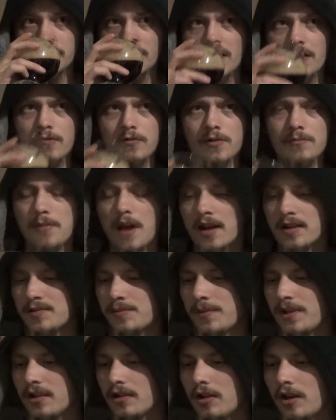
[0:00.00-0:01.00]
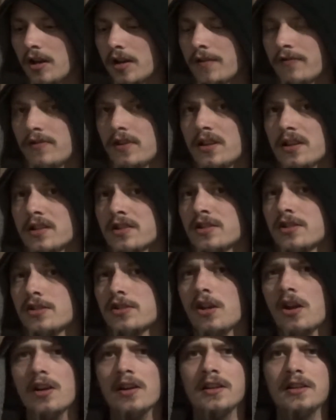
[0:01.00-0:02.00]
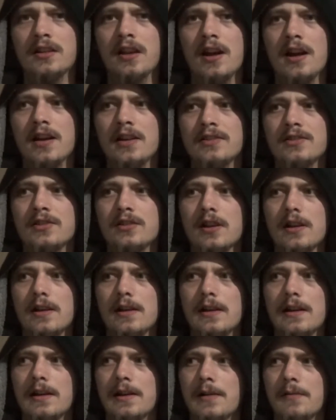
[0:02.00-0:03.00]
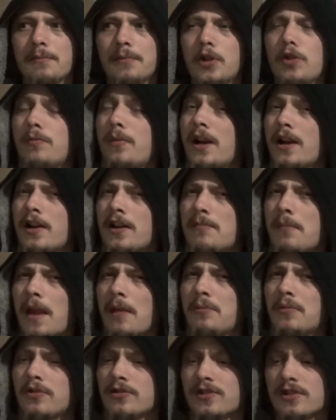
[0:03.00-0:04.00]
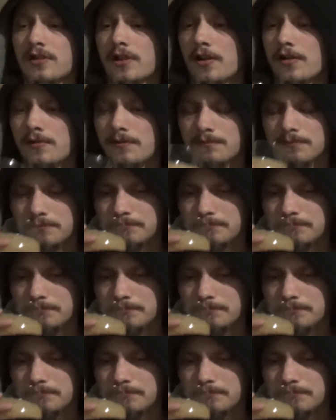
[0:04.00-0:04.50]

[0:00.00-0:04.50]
It reminds me a lot of Saugatuck's Blueberry Maple Stout.